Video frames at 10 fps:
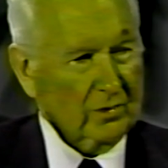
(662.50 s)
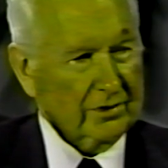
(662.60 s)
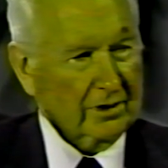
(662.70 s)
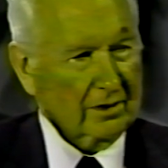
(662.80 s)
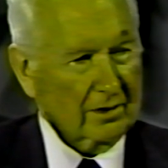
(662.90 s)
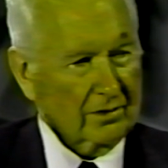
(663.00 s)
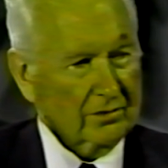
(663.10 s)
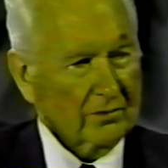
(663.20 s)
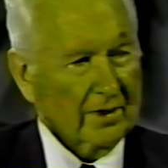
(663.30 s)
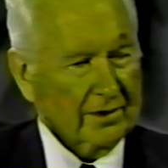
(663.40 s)
which
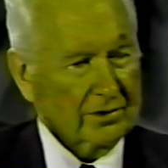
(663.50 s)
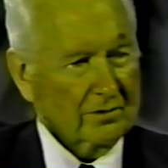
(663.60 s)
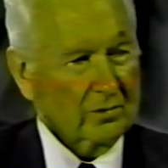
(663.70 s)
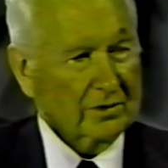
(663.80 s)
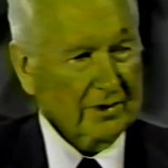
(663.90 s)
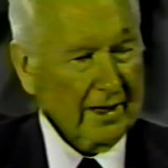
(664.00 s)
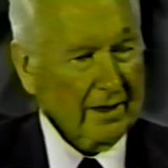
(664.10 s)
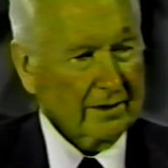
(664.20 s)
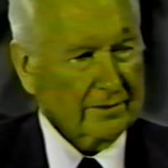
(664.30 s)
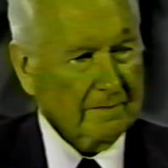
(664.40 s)
includes religion with
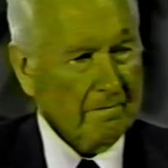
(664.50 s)
science.